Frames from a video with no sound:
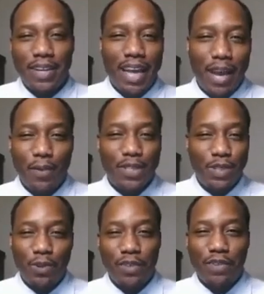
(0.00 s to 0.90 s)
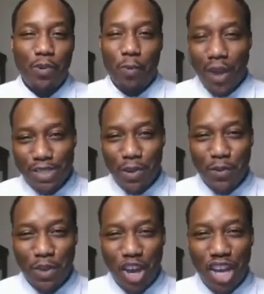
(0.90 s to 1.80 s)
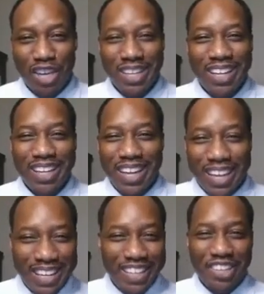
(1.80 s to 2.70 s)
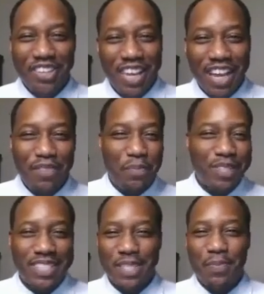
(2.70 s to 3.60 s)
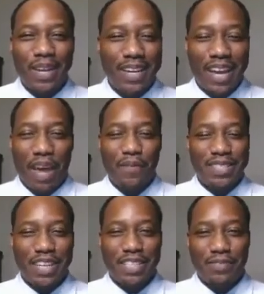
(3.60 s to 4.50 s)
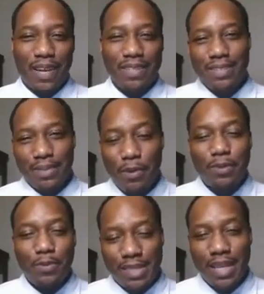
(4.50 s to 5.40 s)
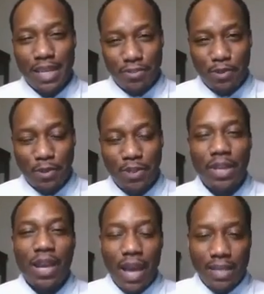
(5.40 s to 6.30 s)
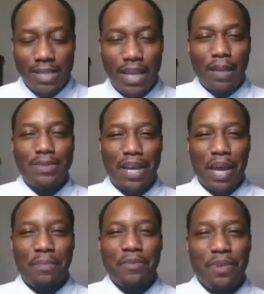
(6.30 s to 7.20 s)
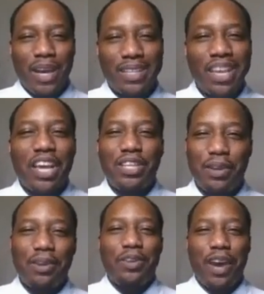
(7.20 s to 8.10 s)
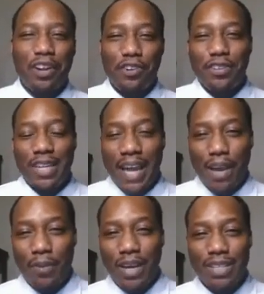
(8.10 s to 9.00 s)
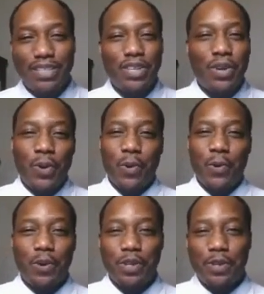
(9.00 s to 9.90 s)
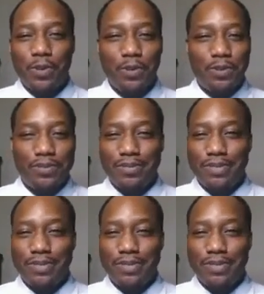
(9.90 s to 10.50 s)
language. You don't even know what's going on. Like you can't even participate in that conversation, right? Most would say that's rude. At the same time, right? You got to learn the language, or you